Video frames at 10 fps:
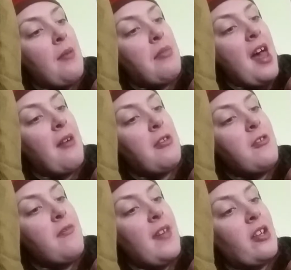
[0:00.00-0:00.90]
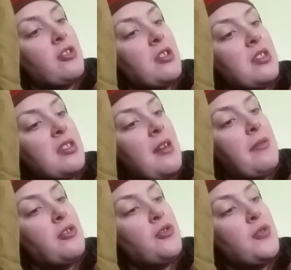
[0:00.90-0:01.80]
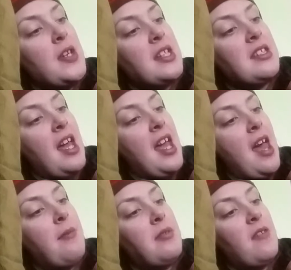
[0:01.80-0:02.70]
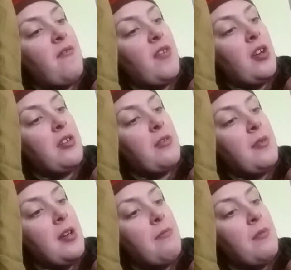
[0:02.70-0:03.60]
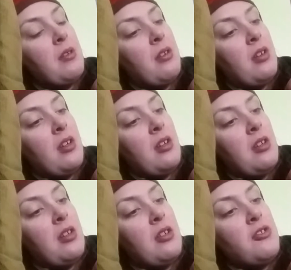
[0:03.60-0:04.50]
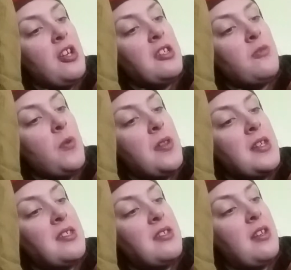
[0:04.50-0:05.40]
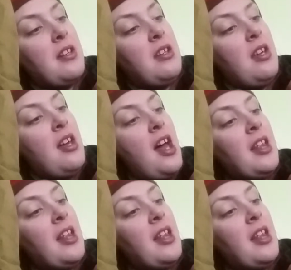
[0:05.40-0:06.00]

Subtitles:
black with reflections of the trees that hemmed the further rim. Just where they stood, a